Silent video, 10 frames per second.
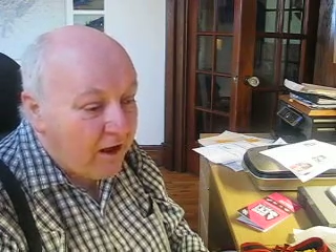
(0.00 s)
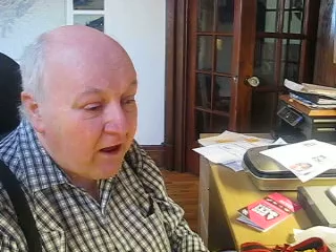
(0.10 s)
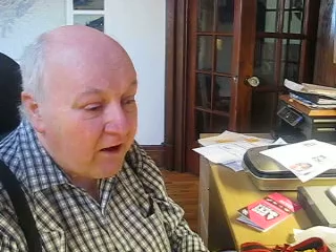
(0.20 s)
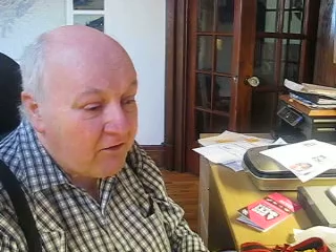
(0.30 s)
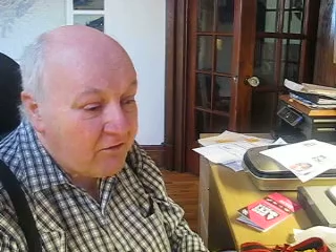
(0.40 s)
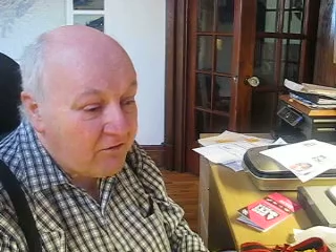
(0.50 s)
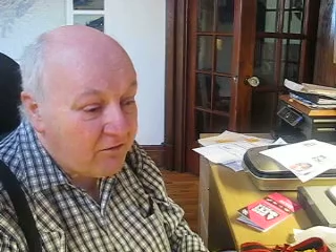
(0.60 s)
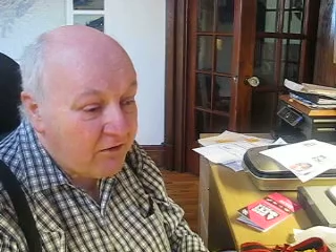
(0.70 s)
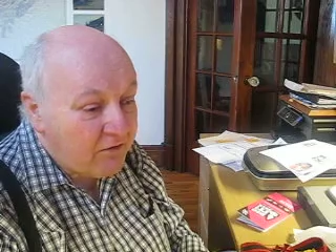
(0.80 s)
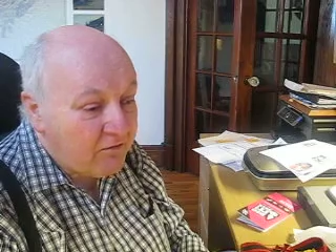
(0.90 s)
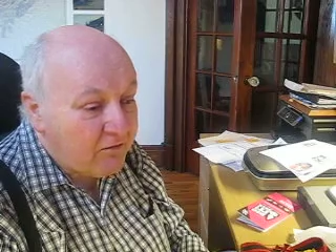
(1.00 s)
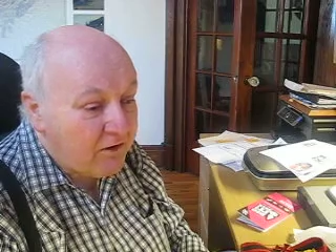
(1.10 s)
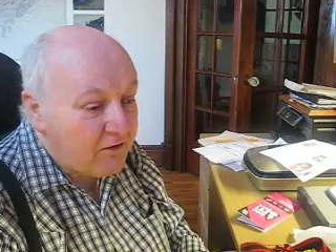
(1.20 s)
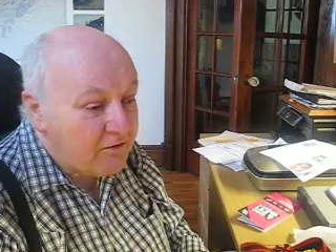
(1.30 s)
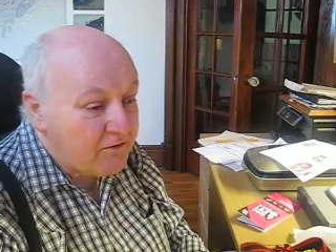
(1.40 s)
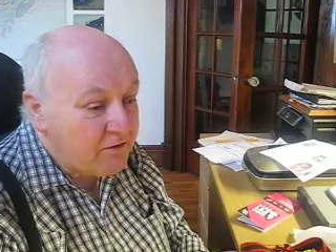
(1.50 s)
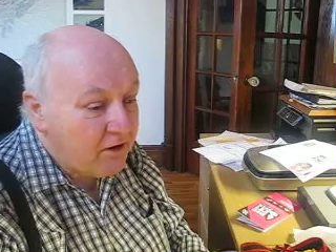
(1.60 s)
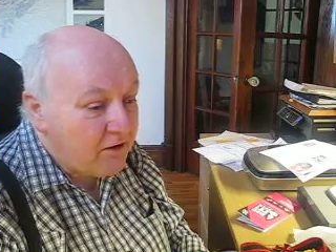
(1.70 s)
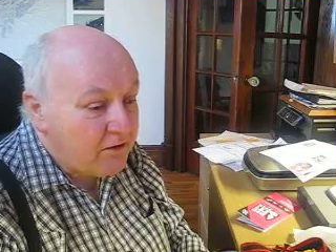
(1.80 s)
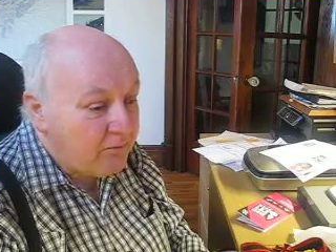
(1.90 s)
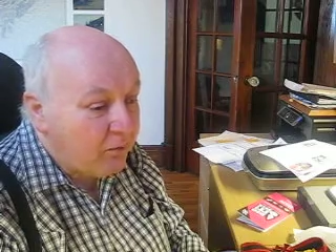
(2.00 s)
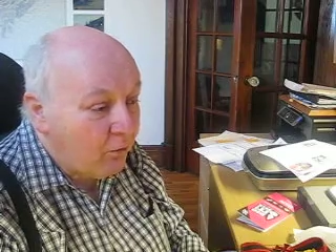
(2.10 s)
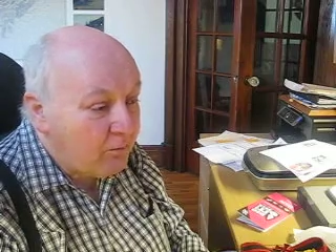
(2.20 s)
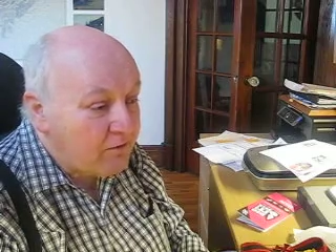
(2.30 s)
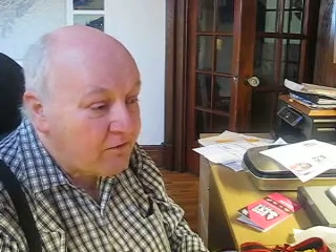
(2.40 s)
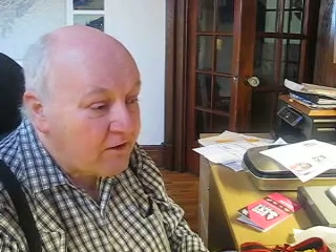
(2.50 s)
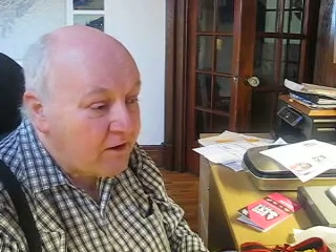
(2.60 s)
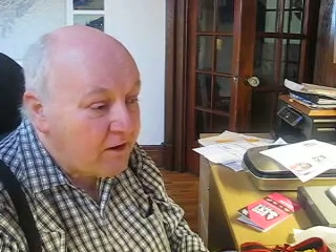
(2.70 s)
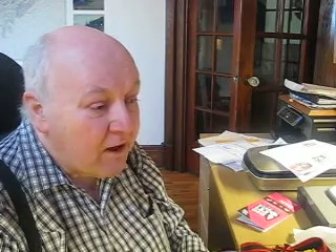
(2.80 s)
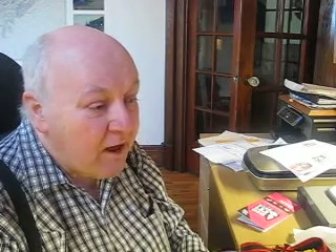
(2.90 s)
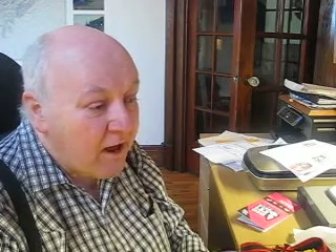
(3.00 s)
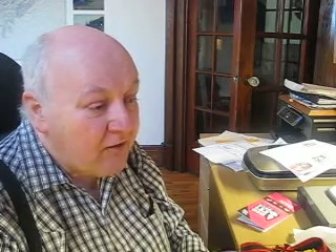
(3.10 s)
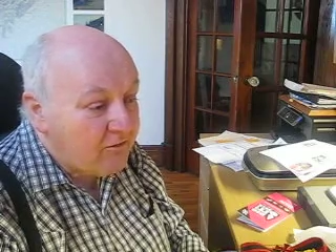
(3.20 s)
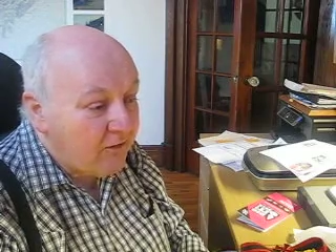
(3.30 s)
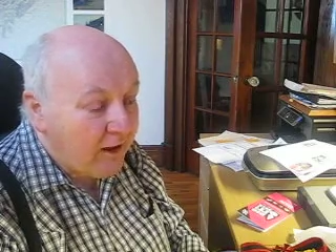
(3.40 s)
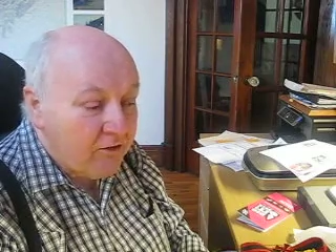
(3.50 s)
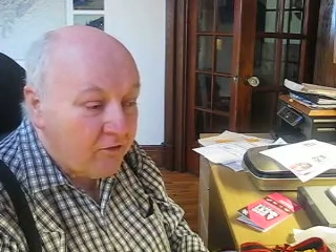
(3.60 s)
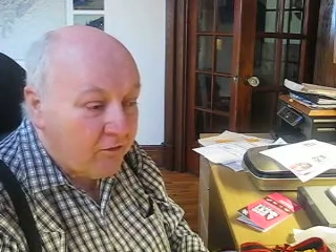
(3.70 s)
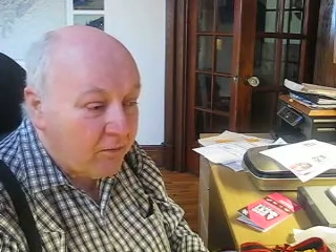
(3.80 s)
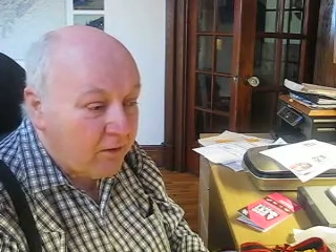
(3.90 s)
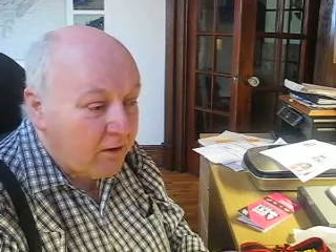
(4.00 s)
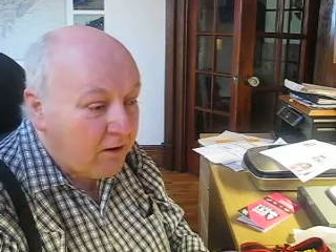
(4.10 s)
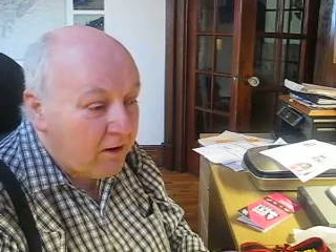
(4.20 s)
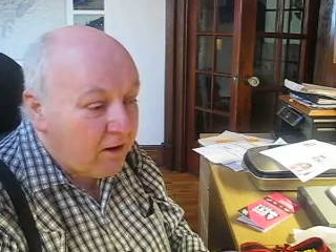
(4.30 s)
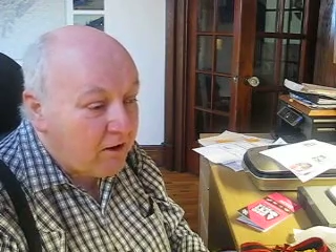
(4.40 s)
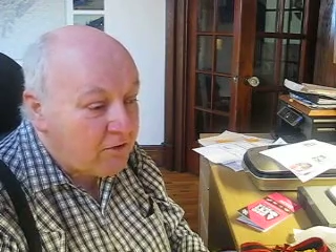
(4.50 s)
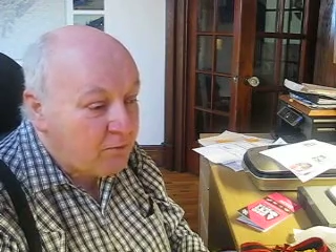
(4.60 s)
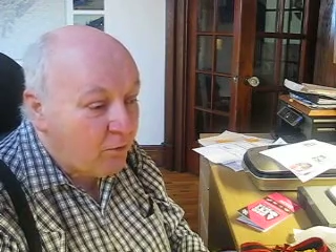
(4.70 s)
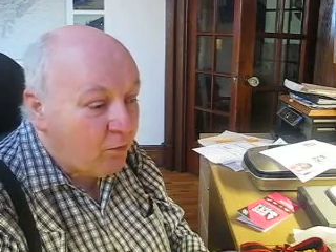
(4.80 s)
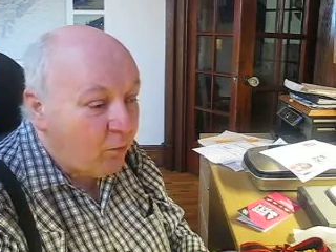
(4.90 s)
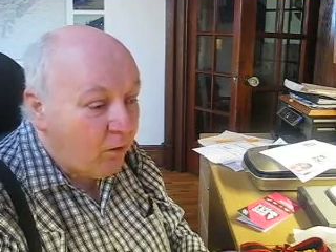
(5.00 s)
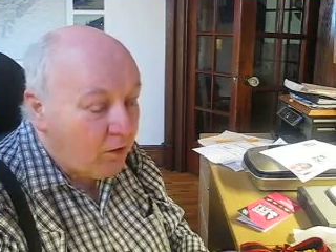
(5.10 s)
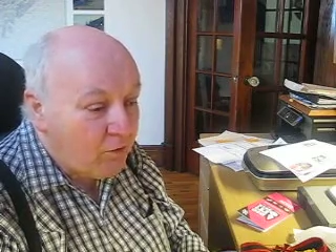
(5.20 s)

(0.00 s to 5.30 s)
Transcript: interfaith affairs, diplomacy, and philanthropy is both well